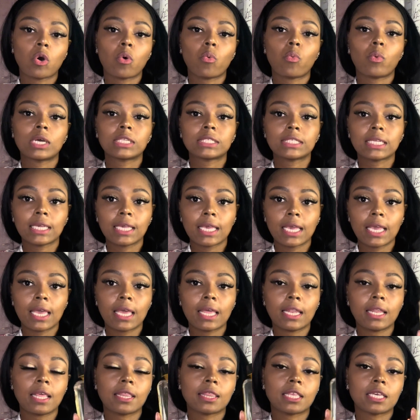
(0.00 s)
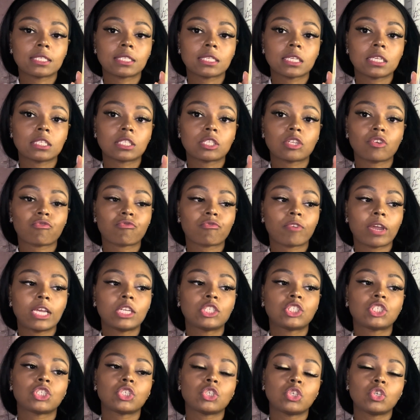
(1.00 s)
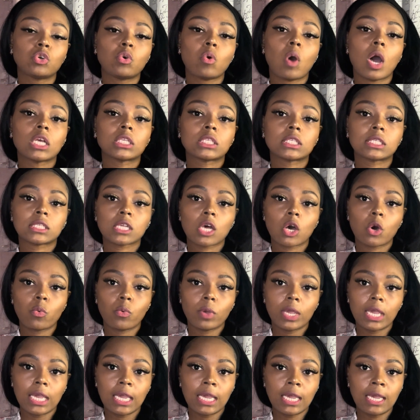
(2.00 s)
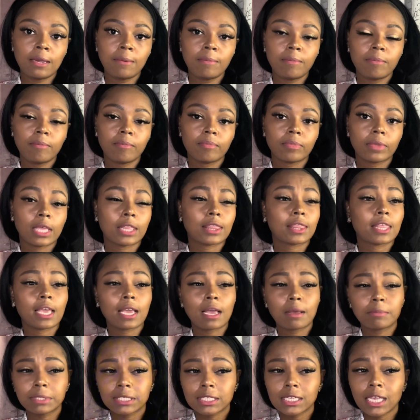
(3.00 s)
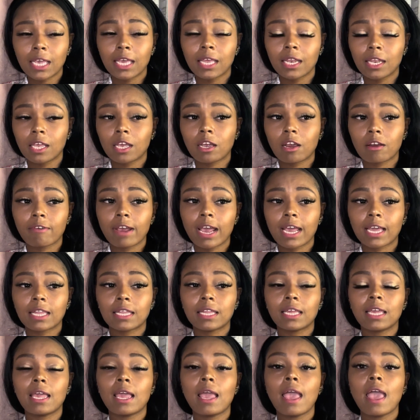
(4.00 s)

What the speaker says: once again, this is the Rachel Zoe, I think I'm saying it correctly,